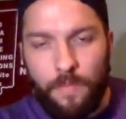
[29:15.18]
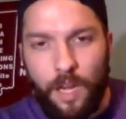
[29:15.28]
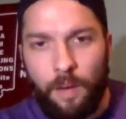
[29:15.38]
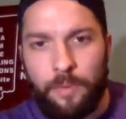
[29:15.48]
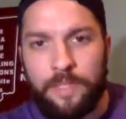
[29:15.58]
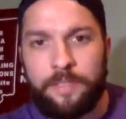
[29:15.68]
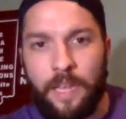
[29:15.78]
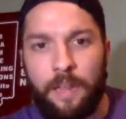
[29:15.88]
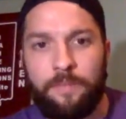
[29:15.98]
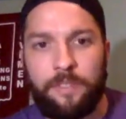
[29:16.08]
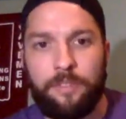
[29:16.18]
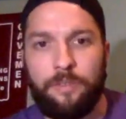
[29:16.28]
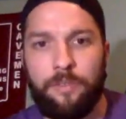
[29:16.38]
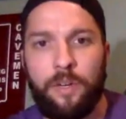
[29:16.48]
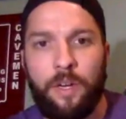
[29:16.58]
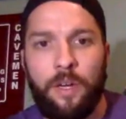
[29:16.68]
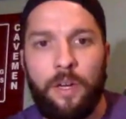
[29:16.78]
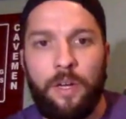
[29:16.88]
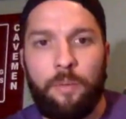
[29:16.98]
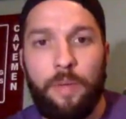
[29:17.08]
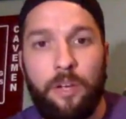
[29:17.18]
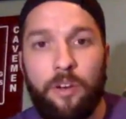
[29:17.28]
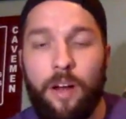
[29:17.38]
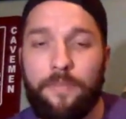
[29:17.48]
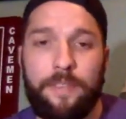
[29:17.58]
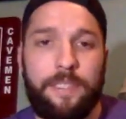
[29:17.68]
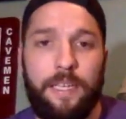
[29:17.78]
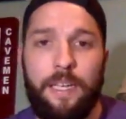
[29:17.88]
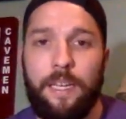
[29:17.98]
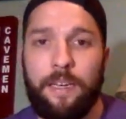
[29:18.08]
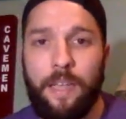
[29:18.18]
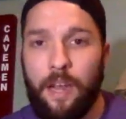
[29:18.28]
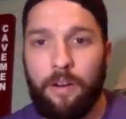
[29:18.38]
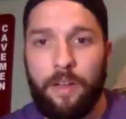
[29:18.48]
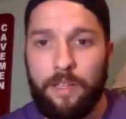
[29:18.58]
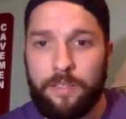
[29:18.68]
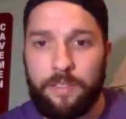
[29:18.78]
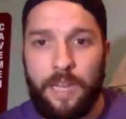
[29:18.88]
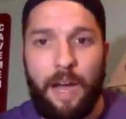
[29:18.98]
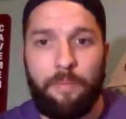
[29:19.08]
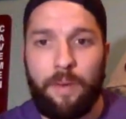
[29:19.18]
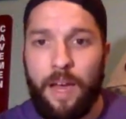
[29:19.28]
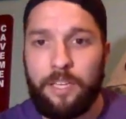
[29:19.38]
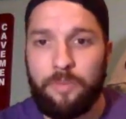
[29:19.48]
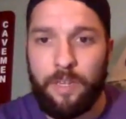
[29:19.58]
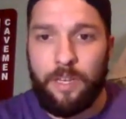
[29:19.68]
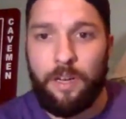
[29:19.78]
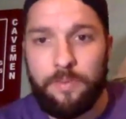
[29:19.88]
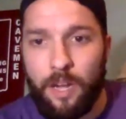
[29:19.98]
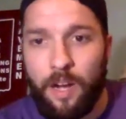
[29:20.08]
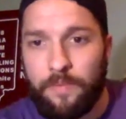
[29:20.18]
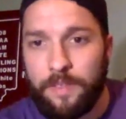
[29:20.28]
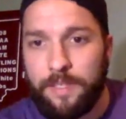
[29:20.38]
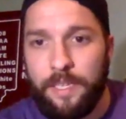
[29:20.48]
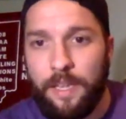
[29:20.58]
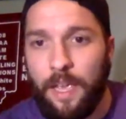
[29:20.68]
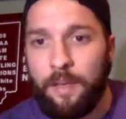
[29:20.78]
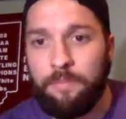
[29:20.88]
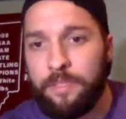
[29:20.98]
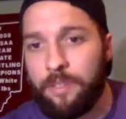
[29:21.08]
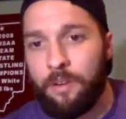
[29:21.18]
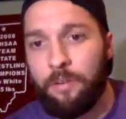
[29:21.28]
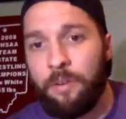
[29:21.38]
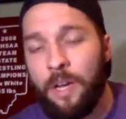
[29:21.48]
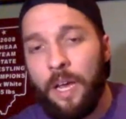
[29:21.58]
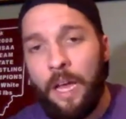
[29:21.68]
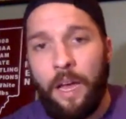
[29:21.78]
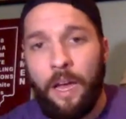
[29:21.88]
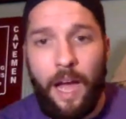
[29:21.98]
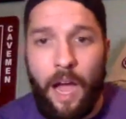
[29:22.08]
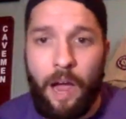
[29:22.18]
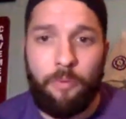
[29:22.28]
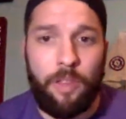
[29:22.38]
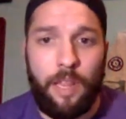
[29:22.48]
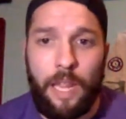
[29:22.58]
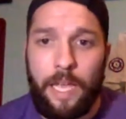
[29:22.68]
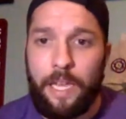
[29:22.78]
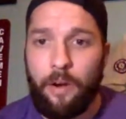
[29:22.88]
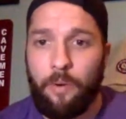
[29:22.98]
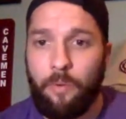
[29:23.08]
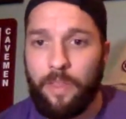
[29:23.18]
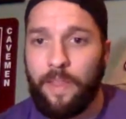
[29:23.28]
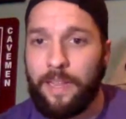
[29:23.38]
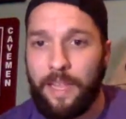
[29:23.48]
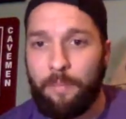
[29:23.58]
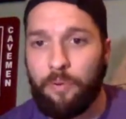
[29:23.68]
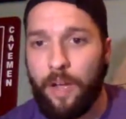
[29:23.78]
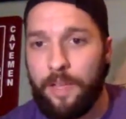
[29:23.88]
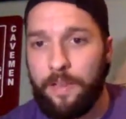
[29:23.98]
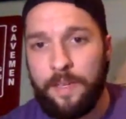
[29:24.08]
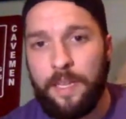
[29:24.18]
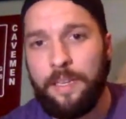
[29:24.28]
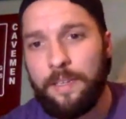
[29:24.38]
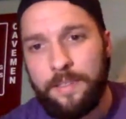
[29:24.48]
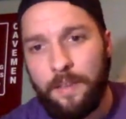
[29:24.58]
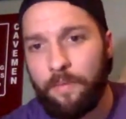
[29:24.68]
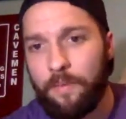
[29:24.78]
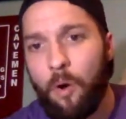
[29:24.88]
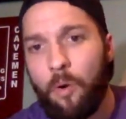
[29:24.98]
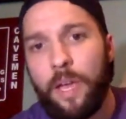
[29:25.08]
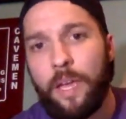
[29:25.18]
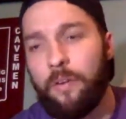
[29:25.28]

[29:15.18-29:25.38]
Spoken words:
incentive to be good off the tee, and Gary is top-notch when it comes to off the tee game. So I really like Gary Woodland at that price, and he does have okay